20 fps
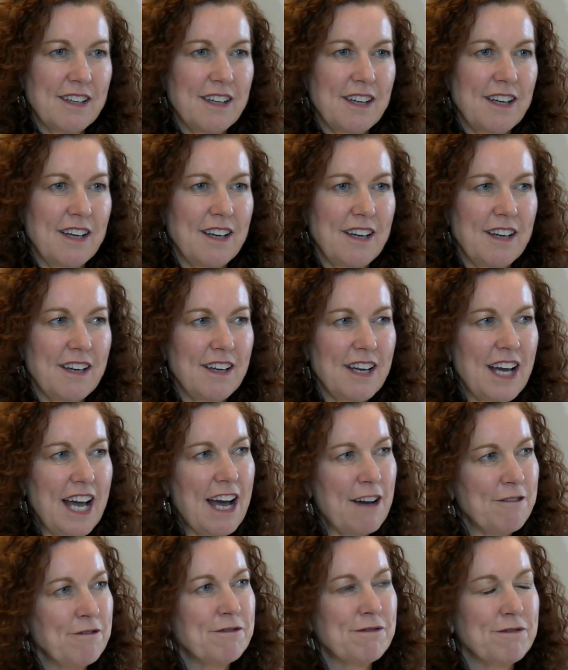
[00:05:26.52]

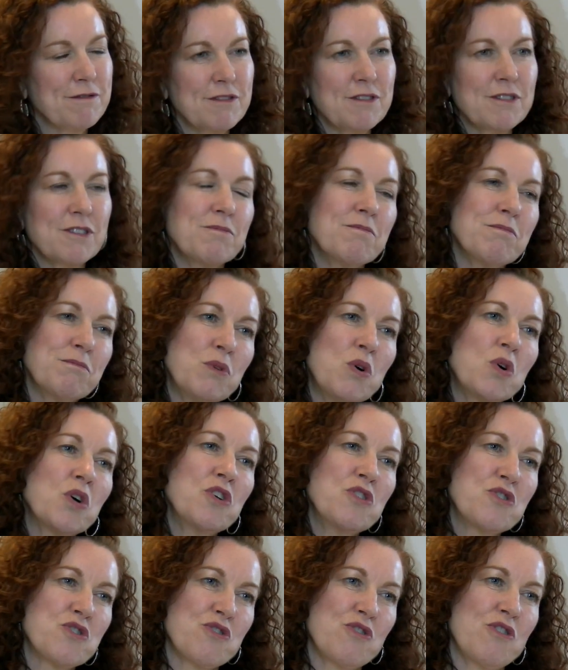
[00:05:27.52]
have more
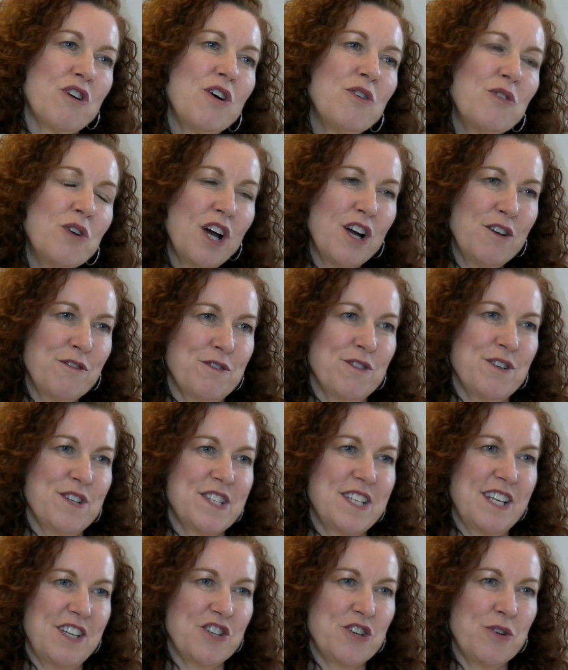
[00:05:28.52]
control over a
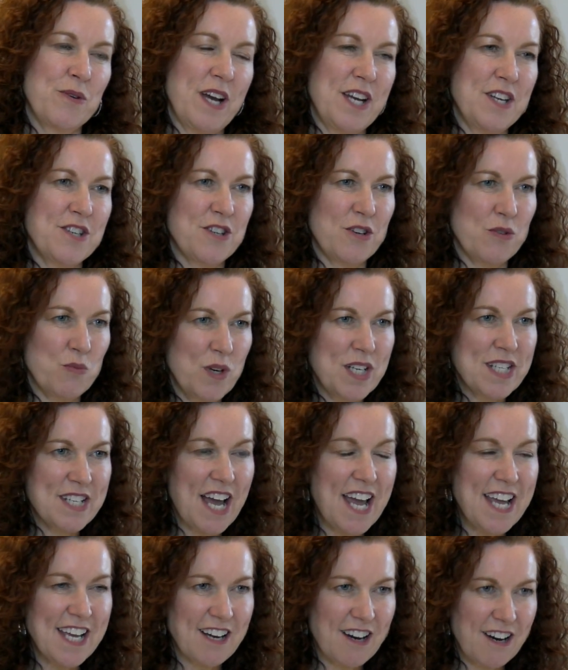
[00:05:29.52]
situation. We
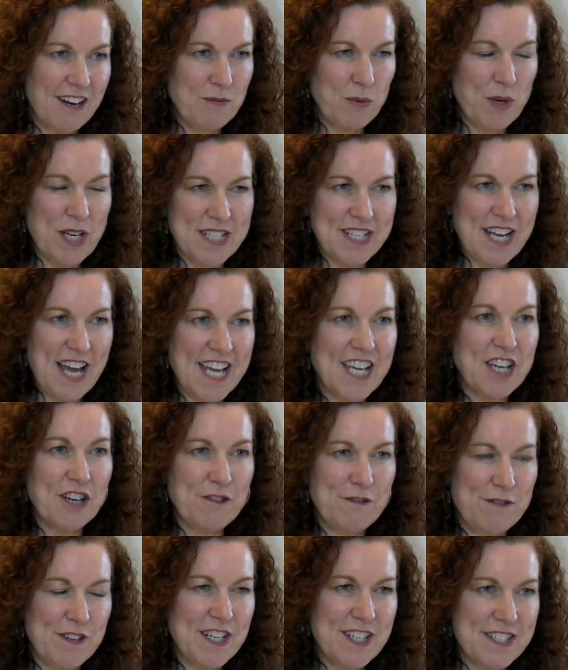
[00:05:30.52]
take
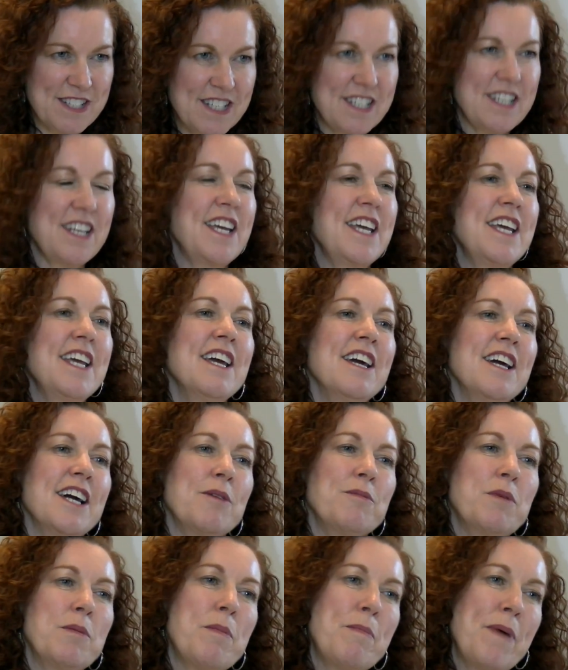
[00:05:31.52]
adversity
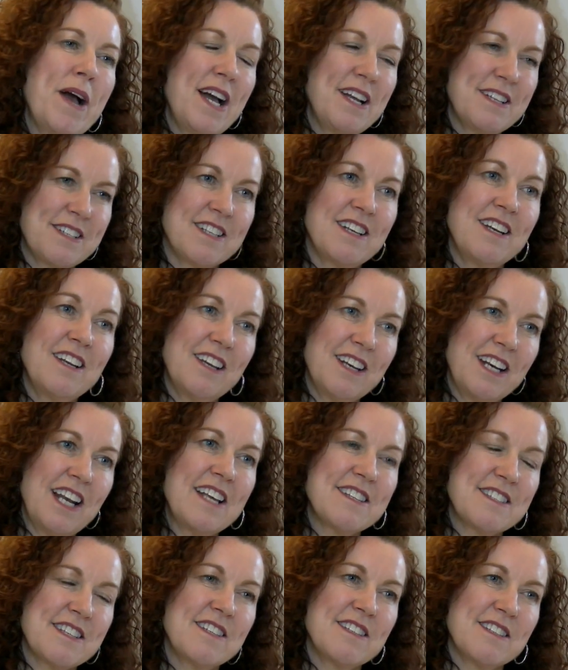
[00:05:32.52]
and we're prepared to learn
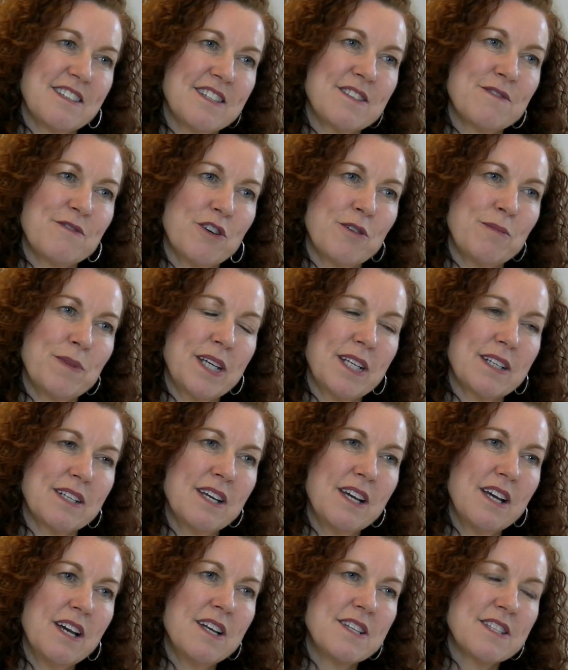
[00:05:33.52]
lessons from it.
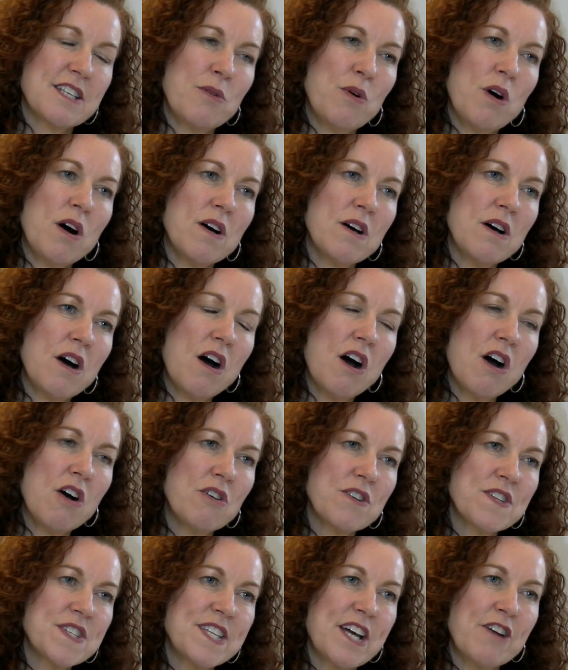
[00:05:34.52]
So
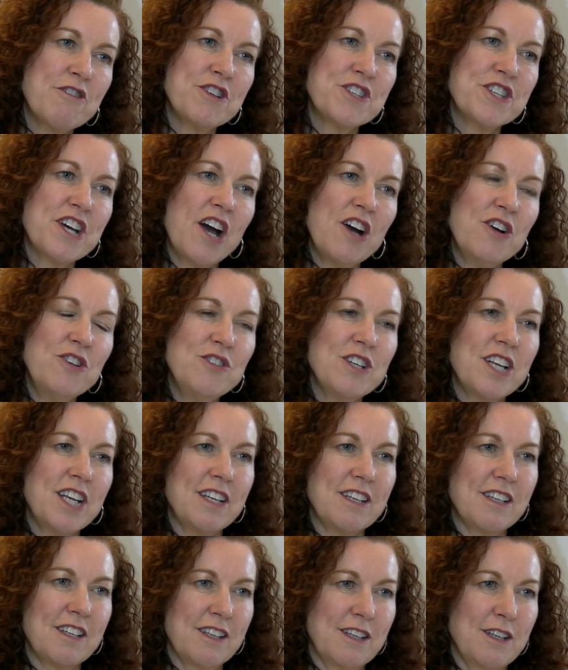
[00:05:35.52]
our
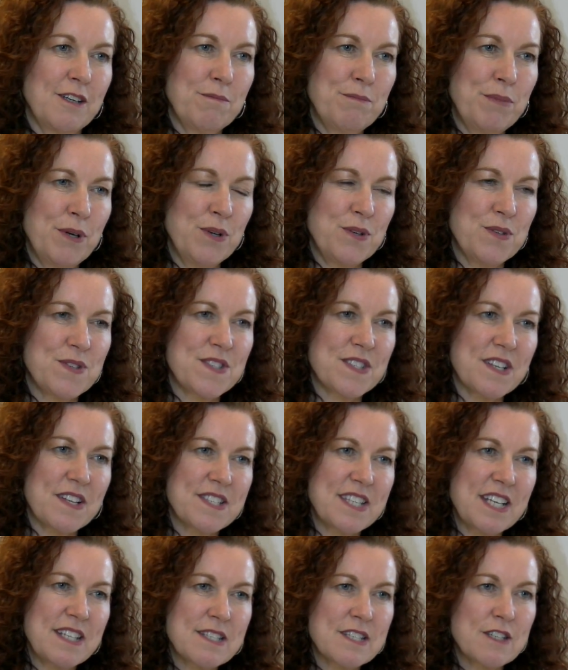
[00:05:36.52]
serotonin boosts, our
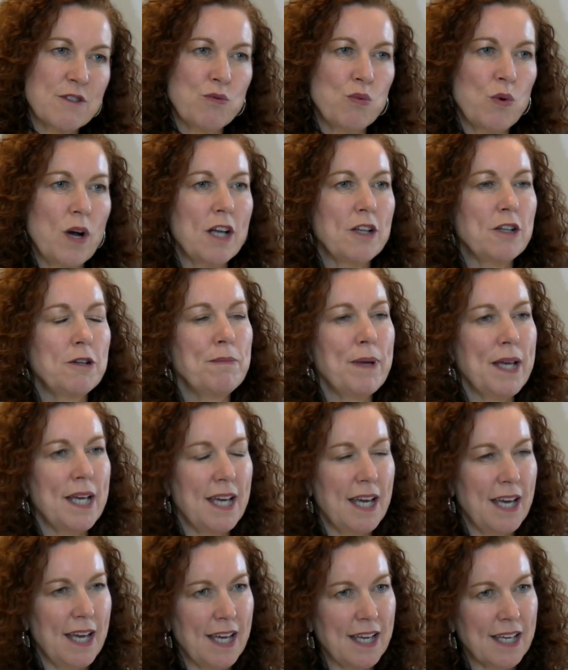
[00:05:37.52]
sense of
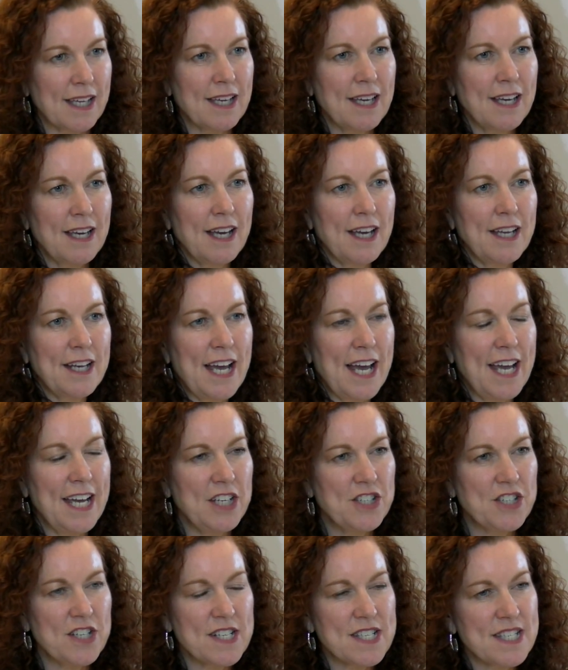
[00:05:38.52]
well-being and
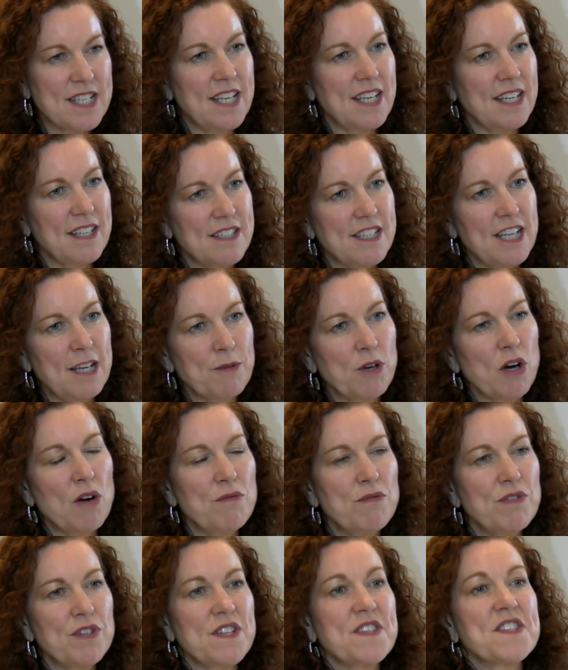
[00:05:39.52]
agency and deep
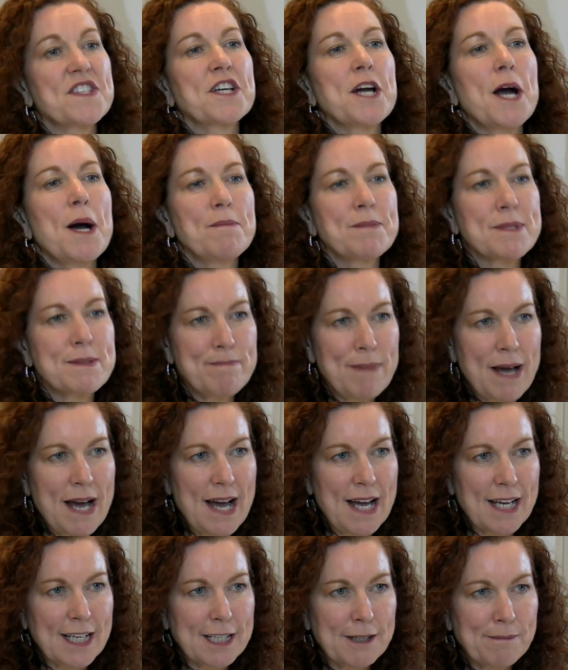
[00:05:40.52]
confidence comes
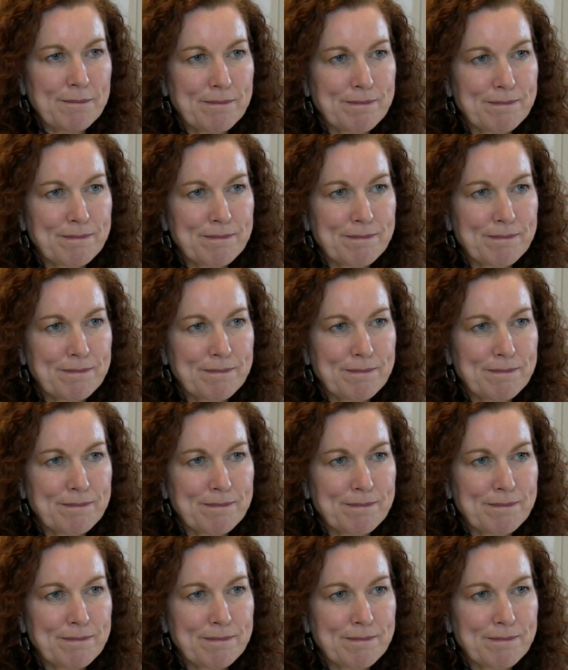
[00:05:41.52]
back.